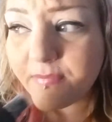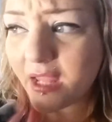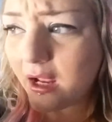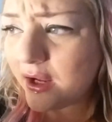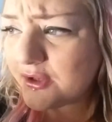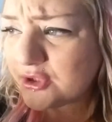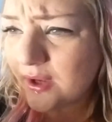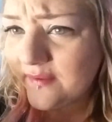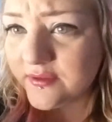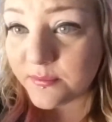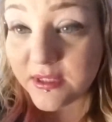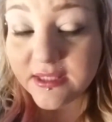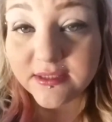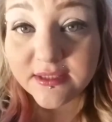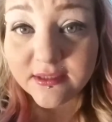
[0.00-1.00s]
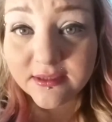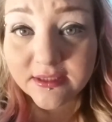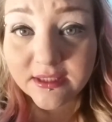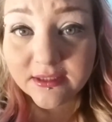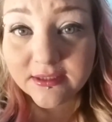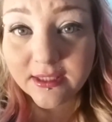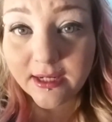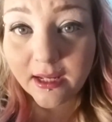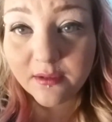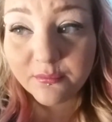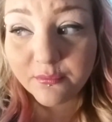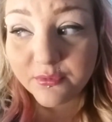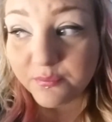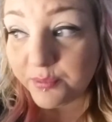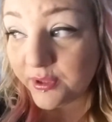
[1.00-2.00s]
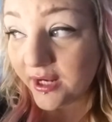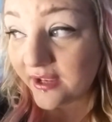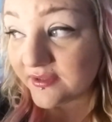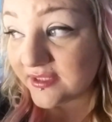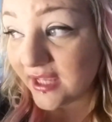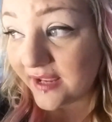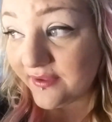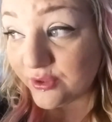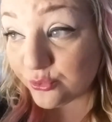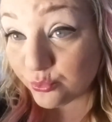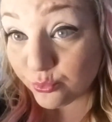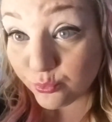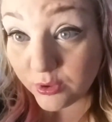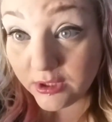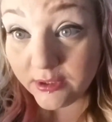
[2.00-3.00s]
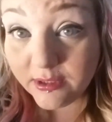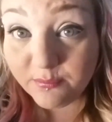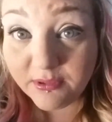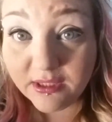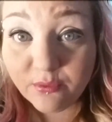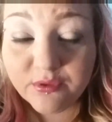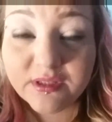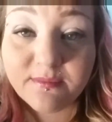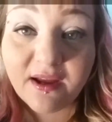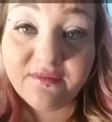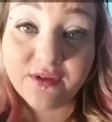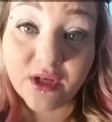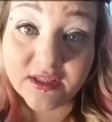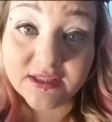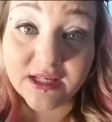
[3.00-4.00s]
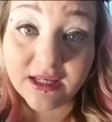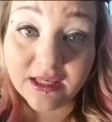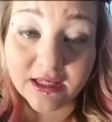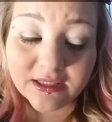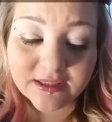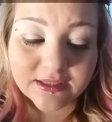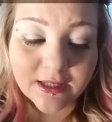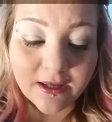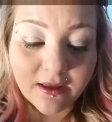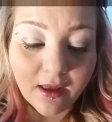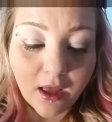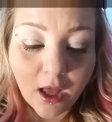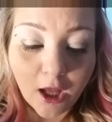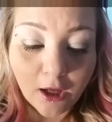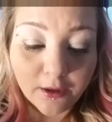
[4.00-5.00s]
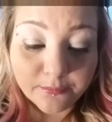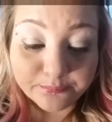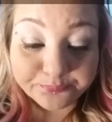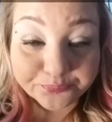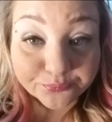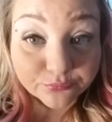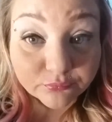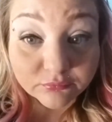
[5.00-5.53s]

I also have some incense sticks that I put outside, these really big ones my fiance gets. Um...